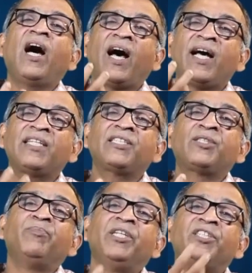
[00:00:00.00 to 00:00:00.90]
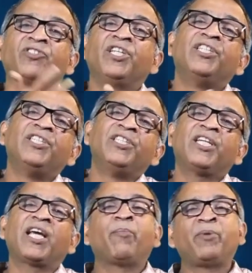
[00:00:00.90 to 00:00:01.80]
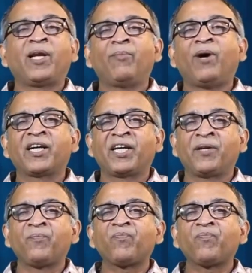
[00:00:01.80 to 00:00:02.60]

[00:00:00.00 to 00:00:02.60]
as is being traded in the capital market.